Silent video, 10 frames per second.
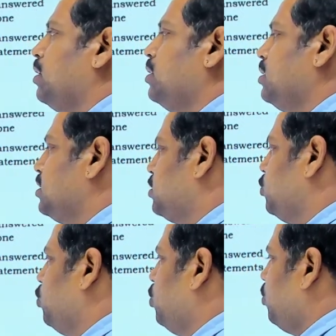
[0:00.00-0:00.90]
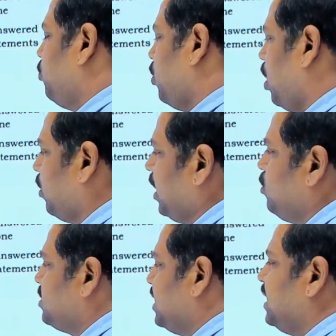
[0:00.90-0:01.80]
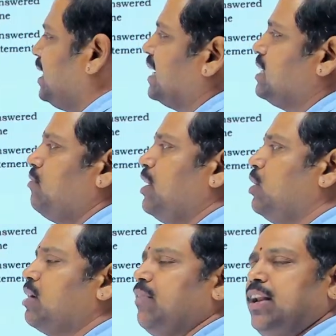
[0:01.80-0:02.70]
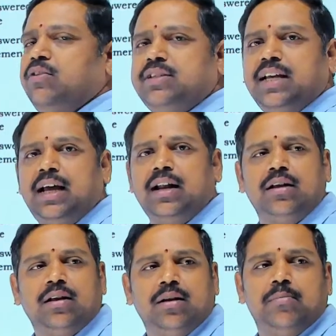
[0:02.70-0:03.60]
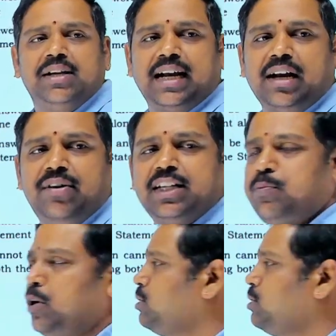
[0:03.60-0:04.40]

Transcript: So how can you say that x and y unique values? Yeah, means second one is possibility or